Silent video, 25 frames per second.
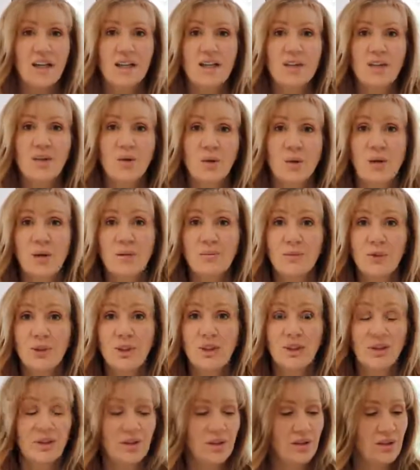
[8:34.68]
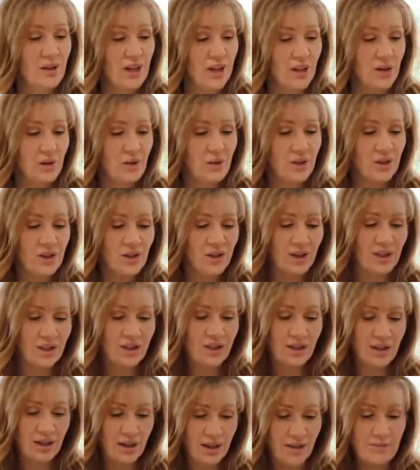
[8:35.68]
So all I'm going to do now is
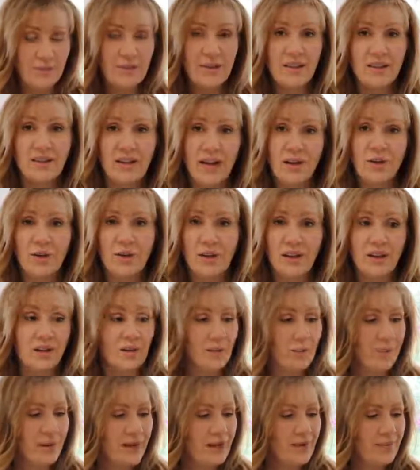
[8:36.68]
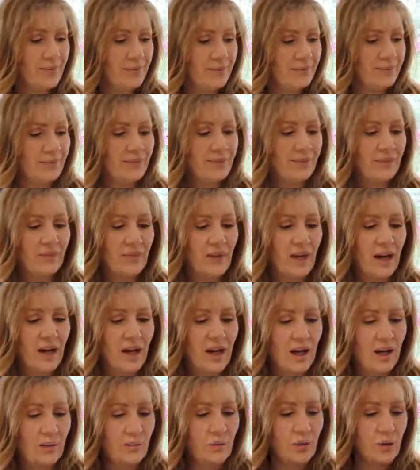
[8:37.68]
just scrape it down a little bit.
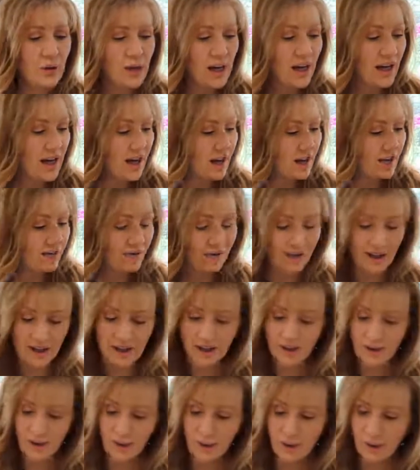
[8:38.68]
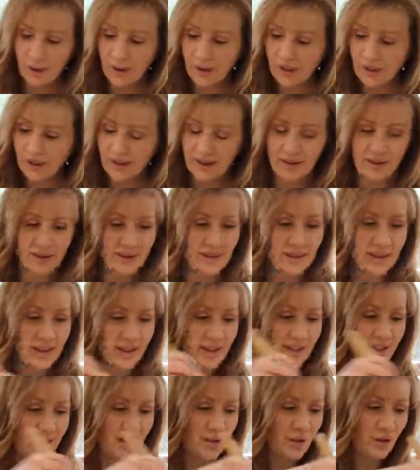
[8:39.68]
I'm going to have a little quick
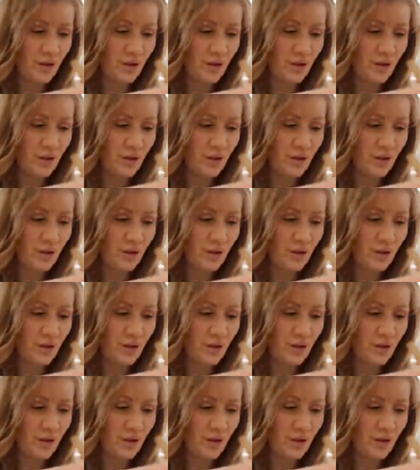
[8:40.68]
taste